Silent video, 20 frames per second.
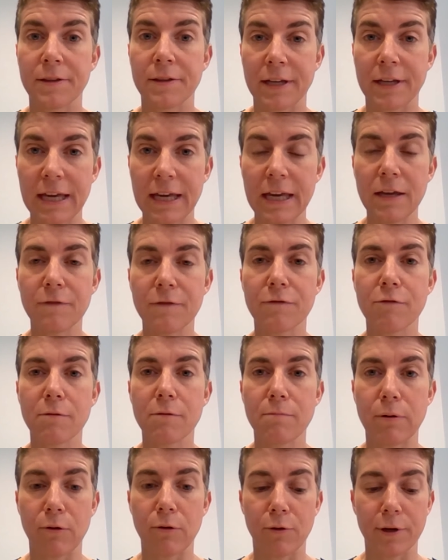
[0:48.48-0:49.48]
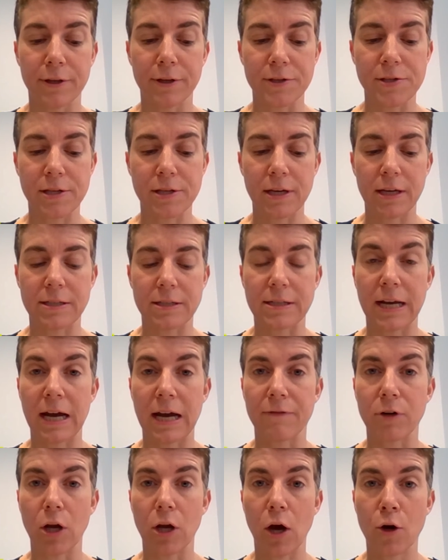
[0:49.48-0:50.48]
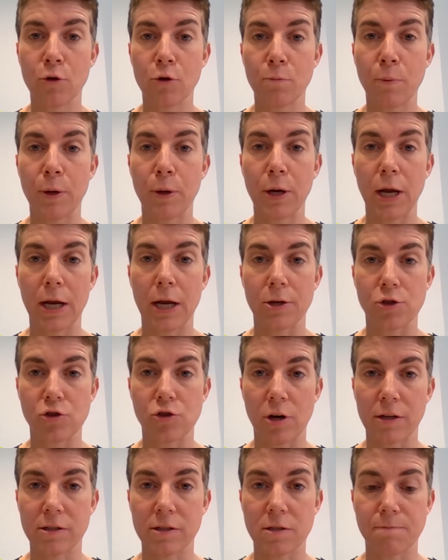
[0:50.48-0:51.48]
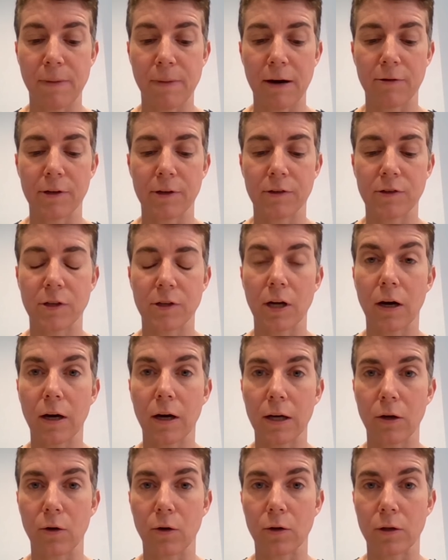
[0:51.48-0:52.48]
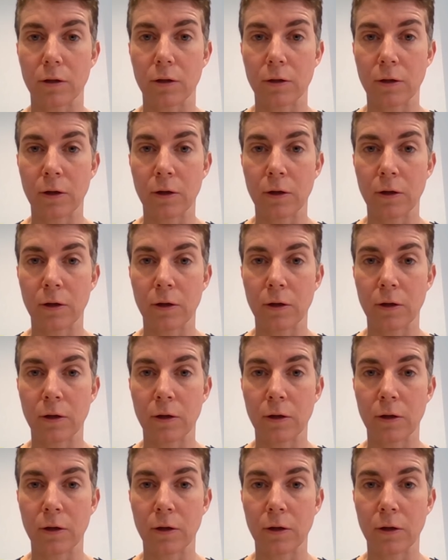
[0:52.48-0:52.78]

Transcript: The key for employers is to have an open and transparent dialogue,